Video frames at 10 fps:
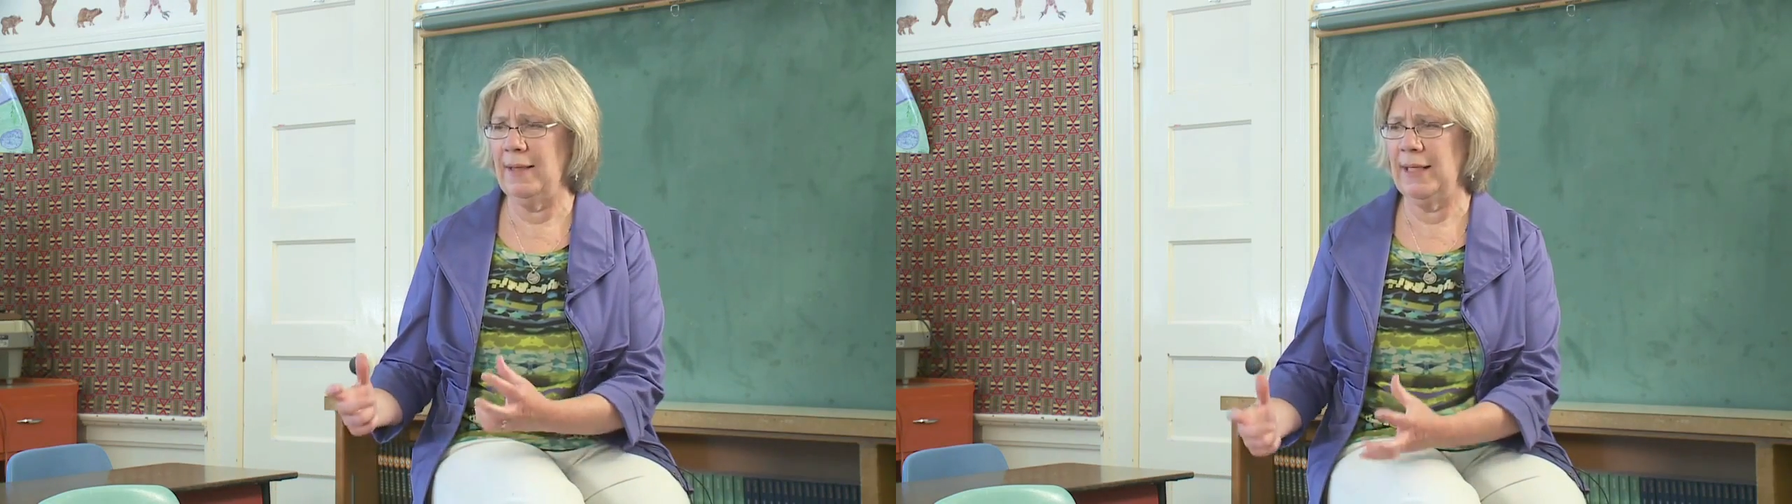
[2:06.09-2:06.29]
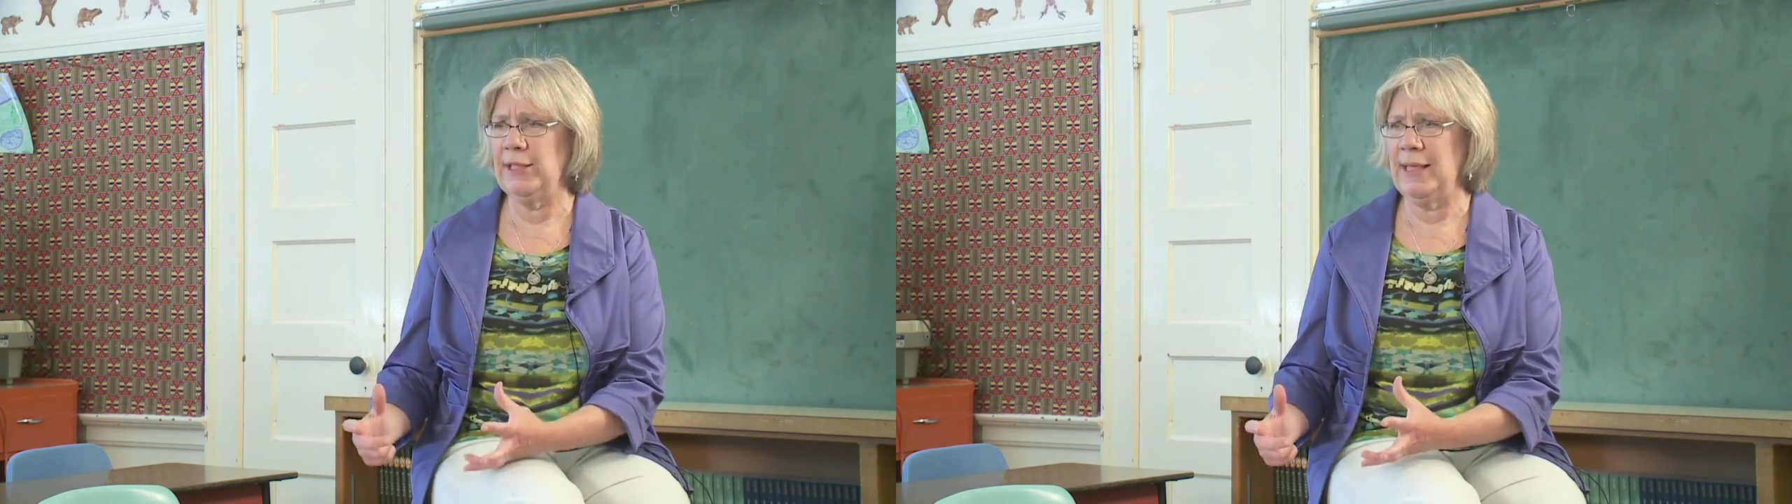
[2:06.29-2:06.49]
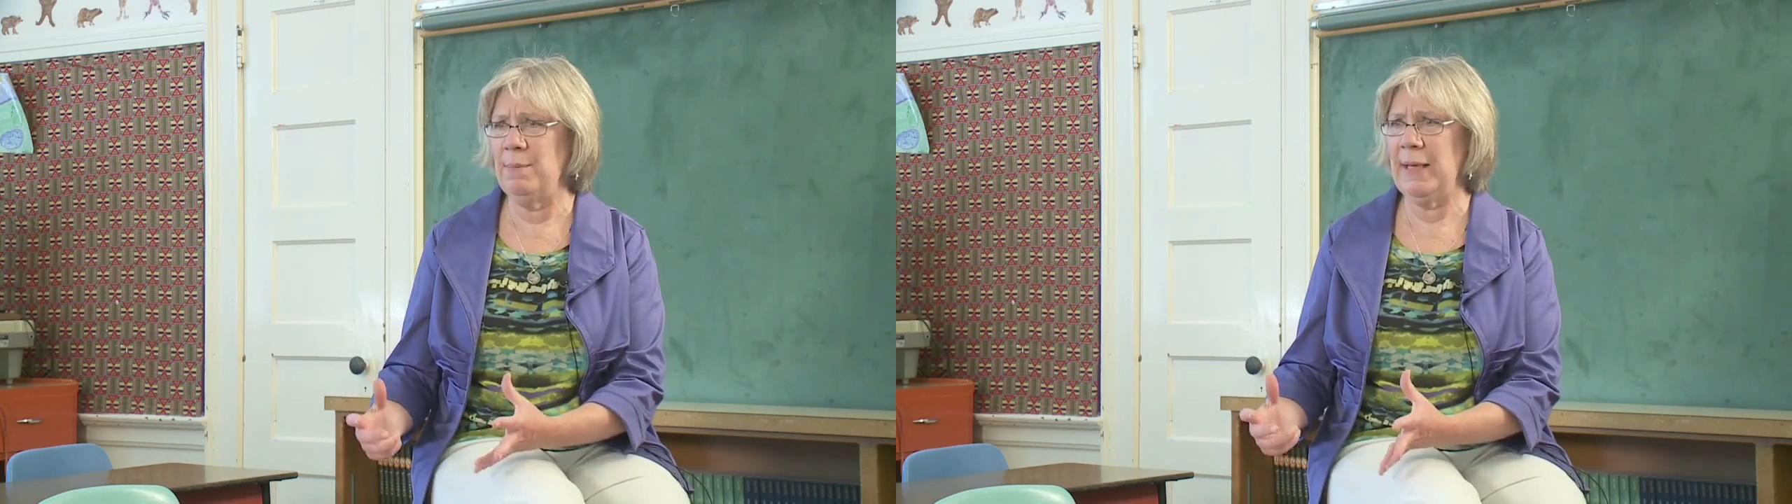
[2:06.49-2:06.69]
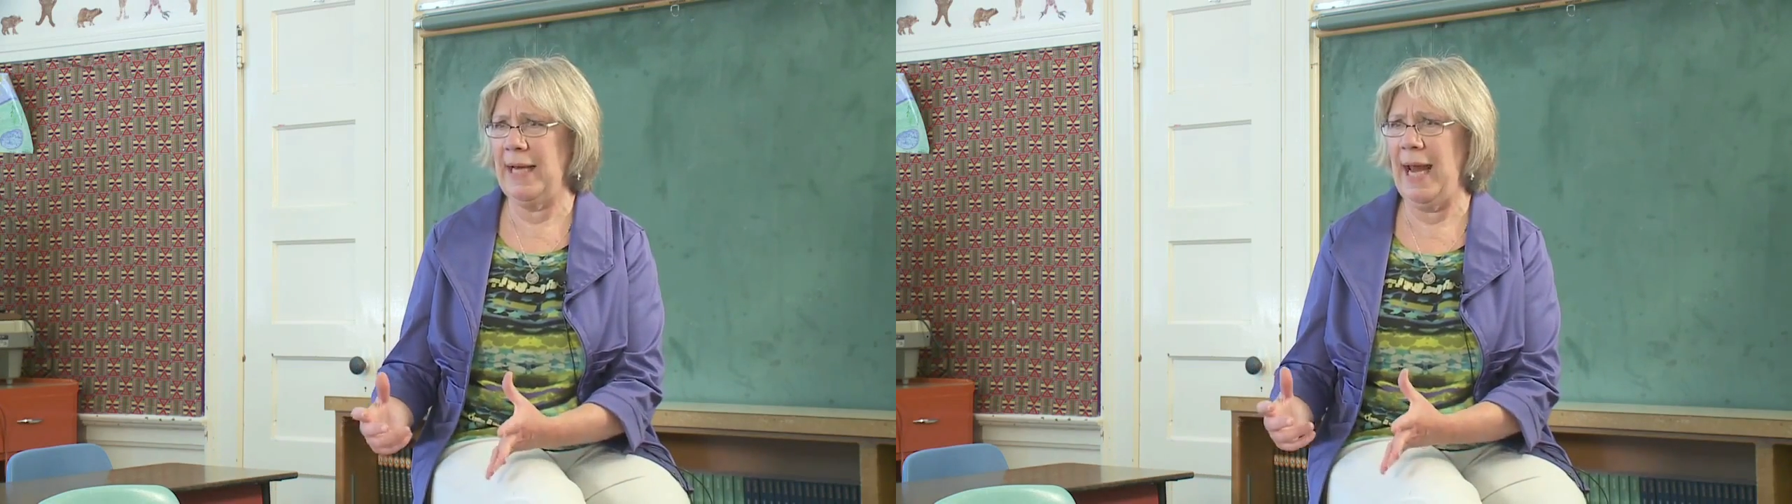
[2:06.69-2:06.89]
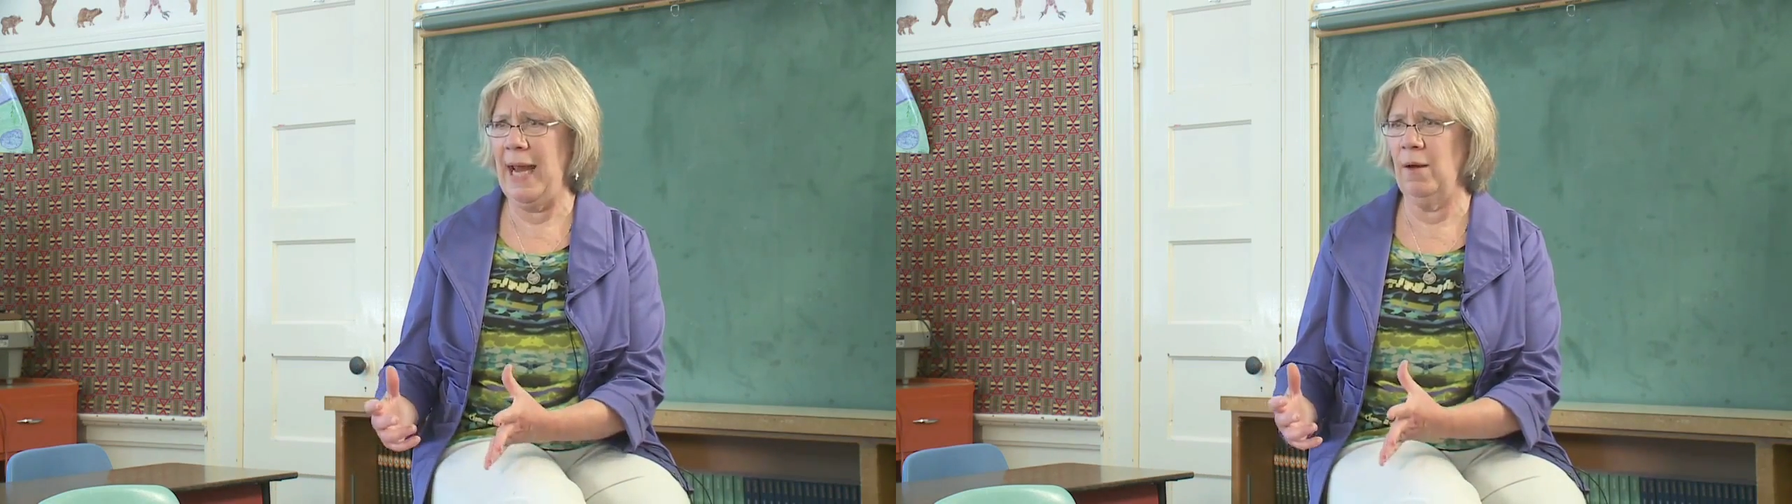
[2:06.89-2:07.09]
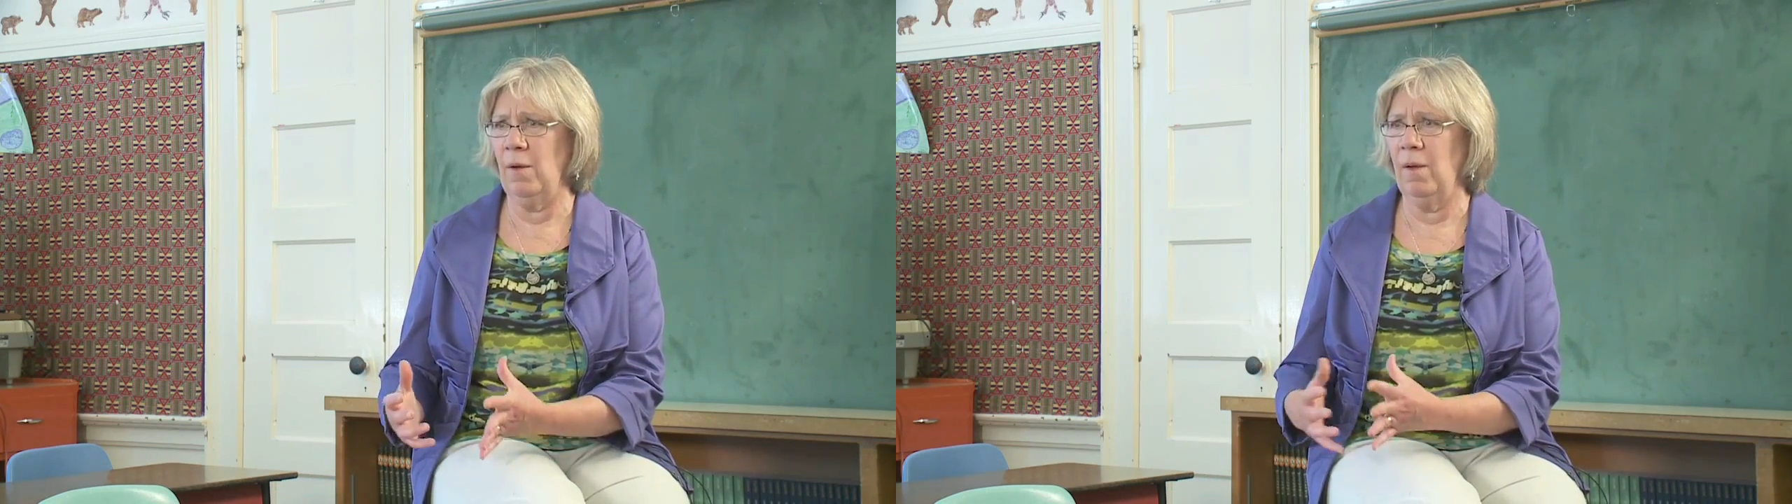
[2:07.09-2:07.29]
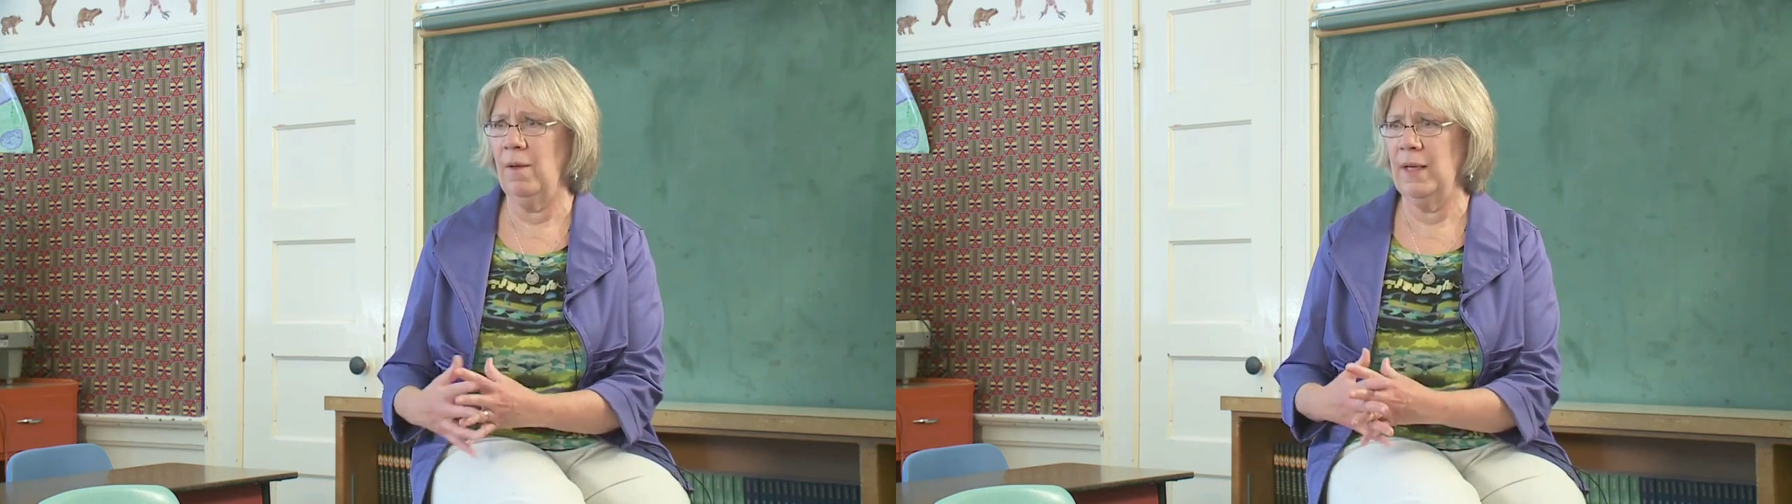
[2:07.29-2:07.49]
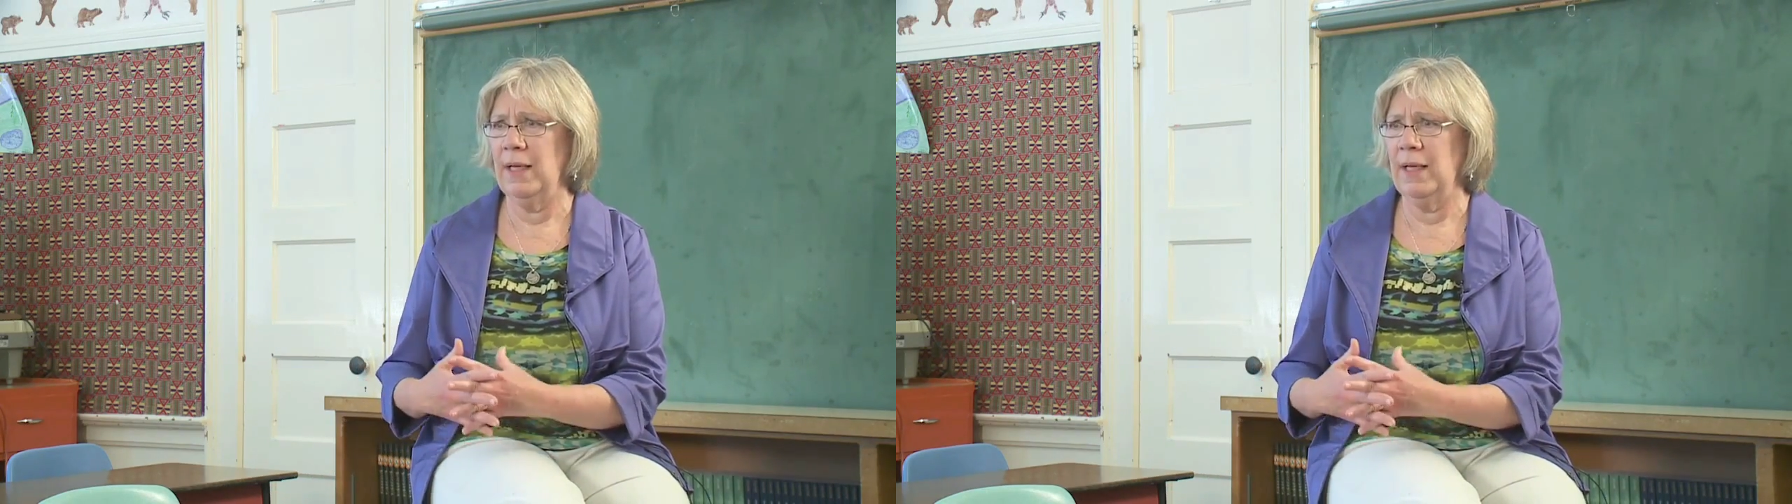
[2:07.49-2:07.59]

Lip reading: and the team can handle